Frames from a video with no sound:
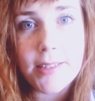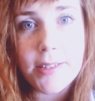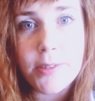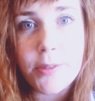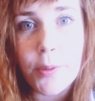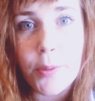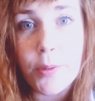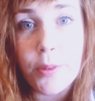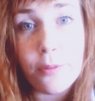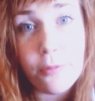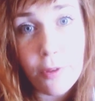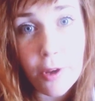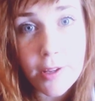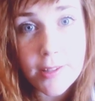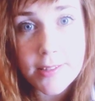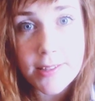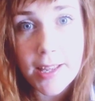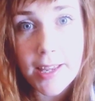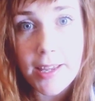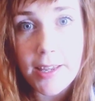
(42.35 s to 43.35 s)
So the
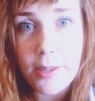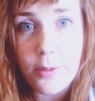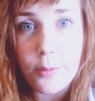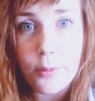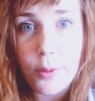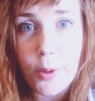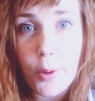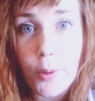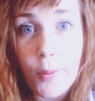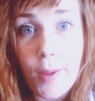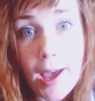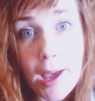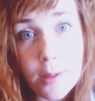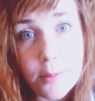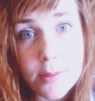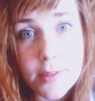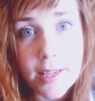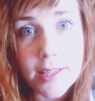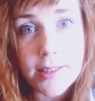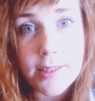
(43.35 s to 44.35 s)
first day you will go
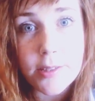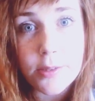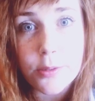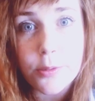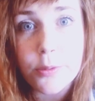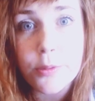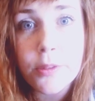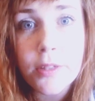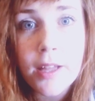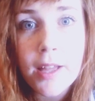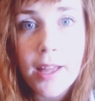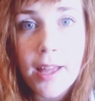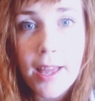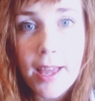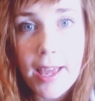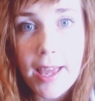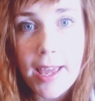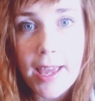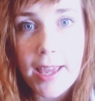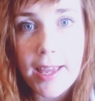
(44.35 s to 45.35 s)
outside the school,
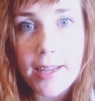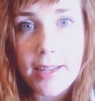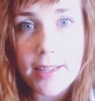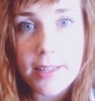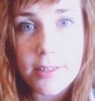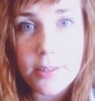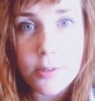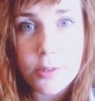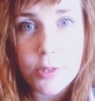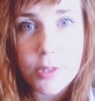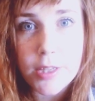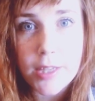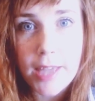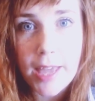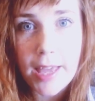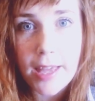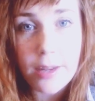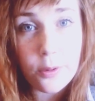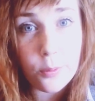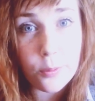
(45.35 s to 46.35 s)
and it's usually
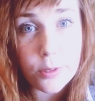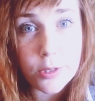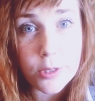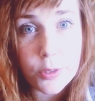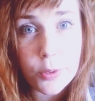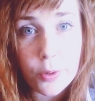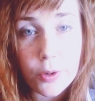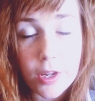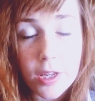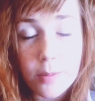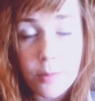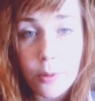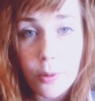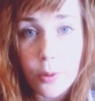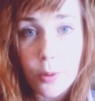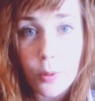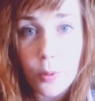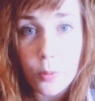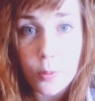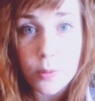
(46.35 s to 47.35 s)
at an auditorium or a
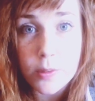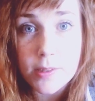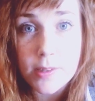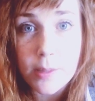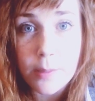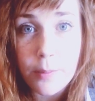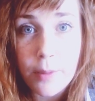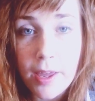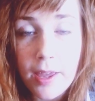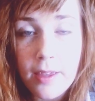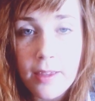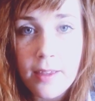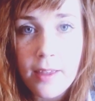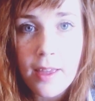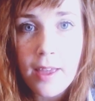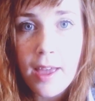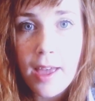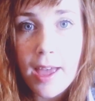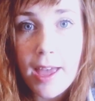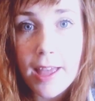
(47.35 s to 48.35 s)
hall somewhere,
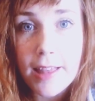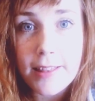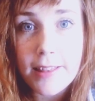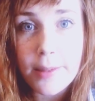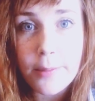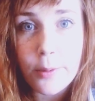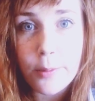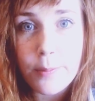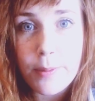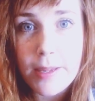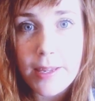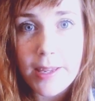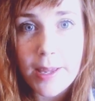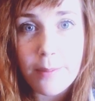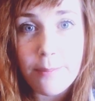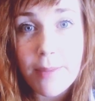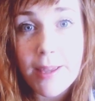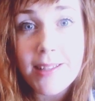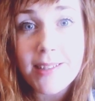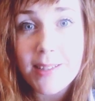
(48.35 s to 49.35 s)
and there will be
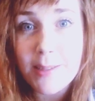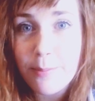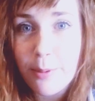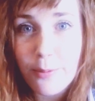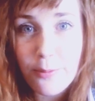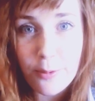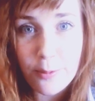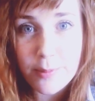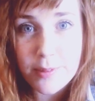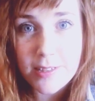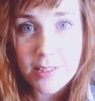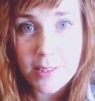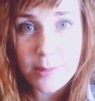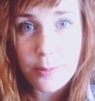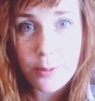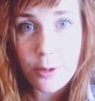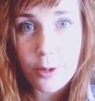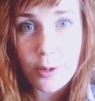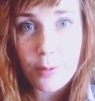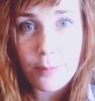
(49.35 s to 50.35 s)
amazing performances
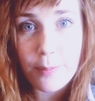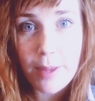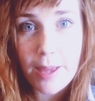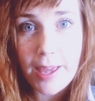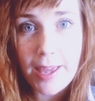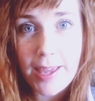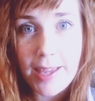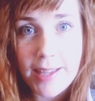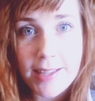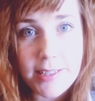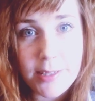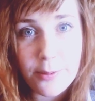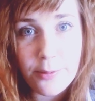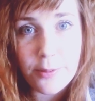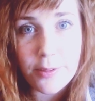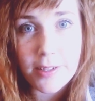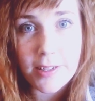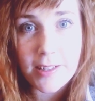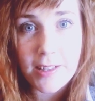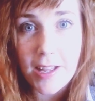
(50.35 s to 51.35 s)
put on by
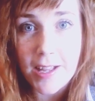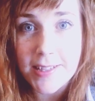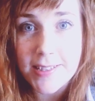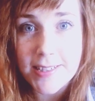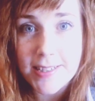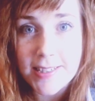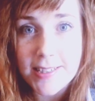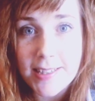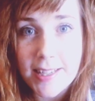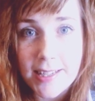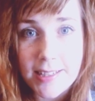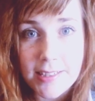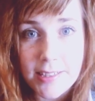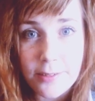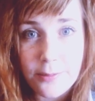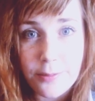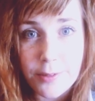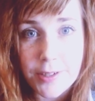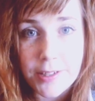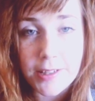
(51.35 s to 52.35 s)
different classes and
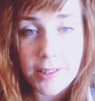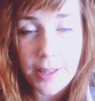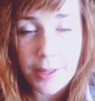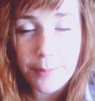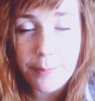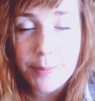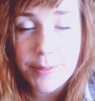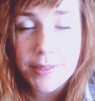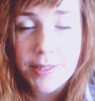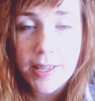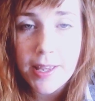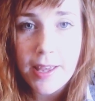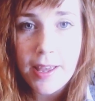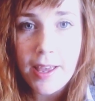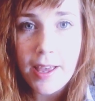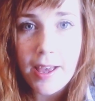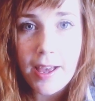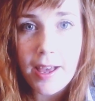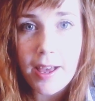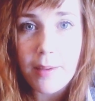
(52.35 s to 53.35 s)
different clubs.
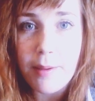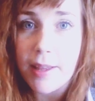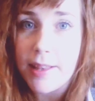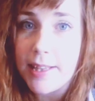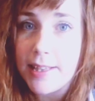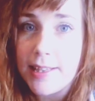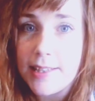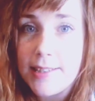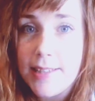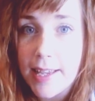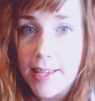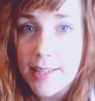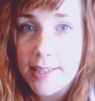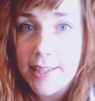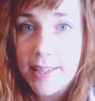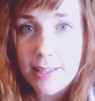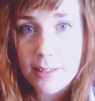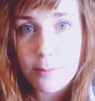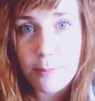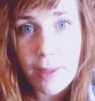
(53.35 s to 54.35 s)
And then the second
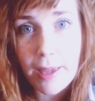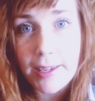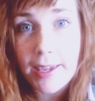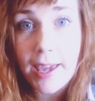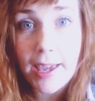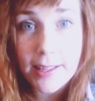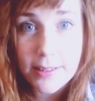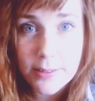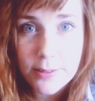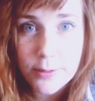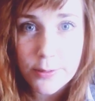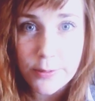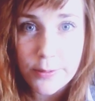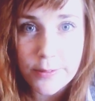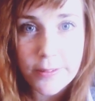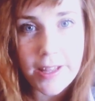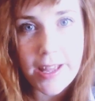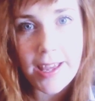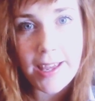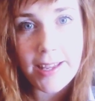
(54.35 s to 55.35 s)
day is back at
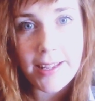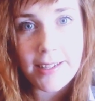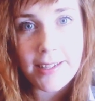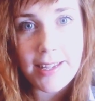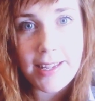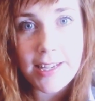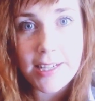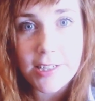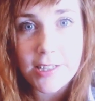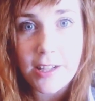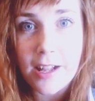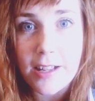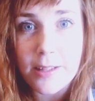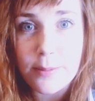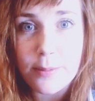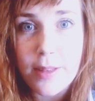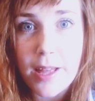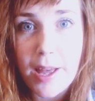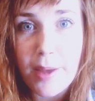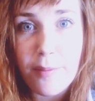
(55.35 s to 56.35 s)
school, and each class
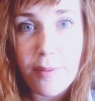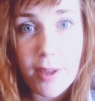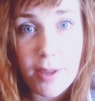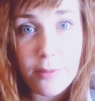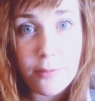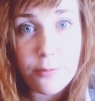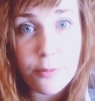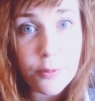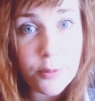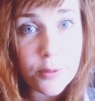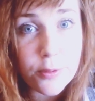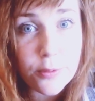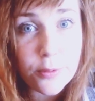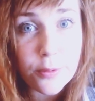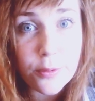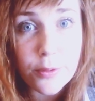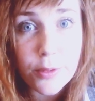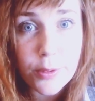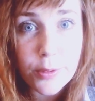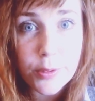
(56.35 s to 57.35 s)
will have a food
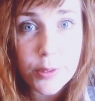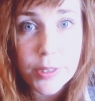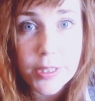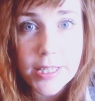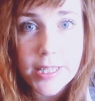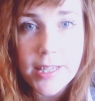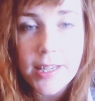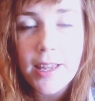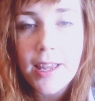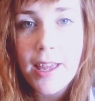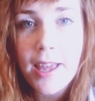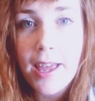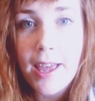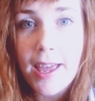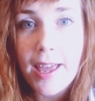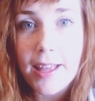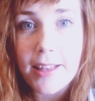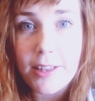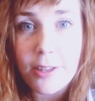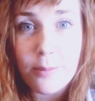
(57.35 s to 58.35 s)
stall usually,
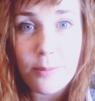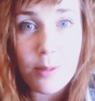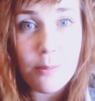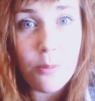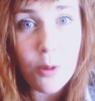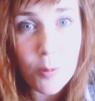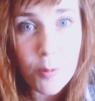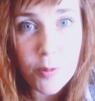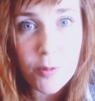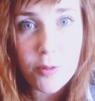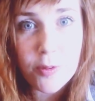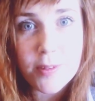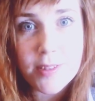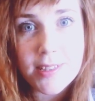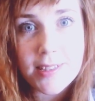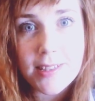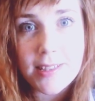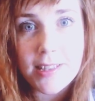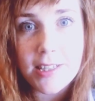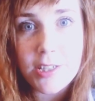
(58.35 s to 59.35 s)
and there'll be more
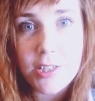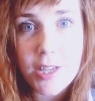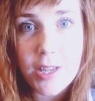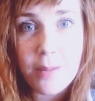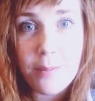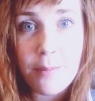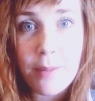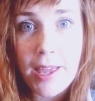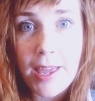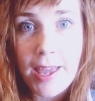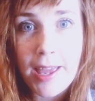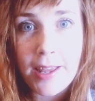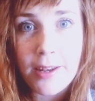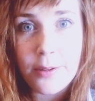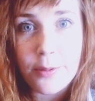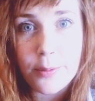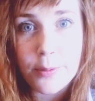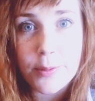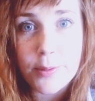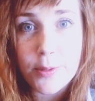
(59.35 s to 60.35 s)
performances in the gym
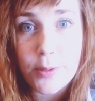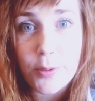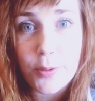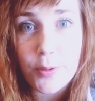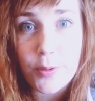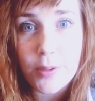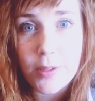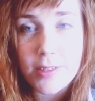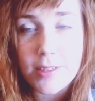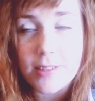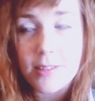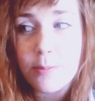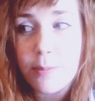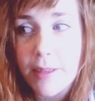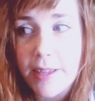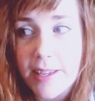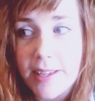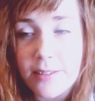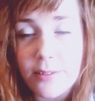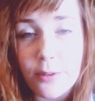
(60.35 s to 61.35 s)
and also
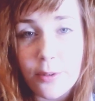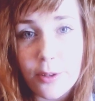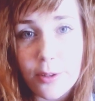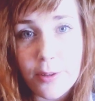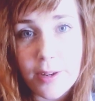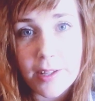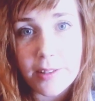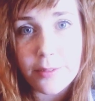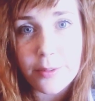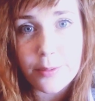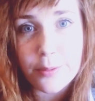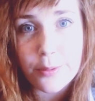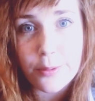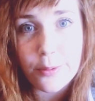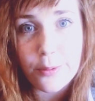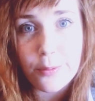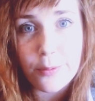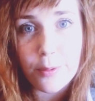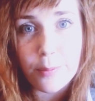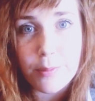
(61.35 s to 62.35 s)
displays all around the
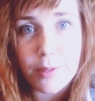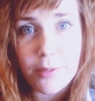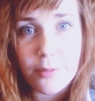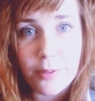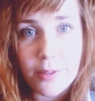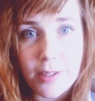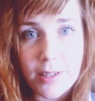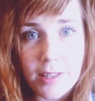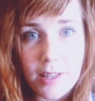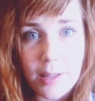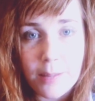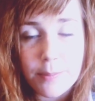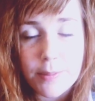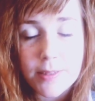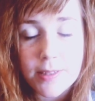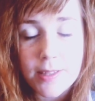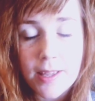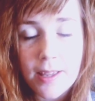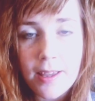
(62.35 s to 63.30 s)
school from different clubs.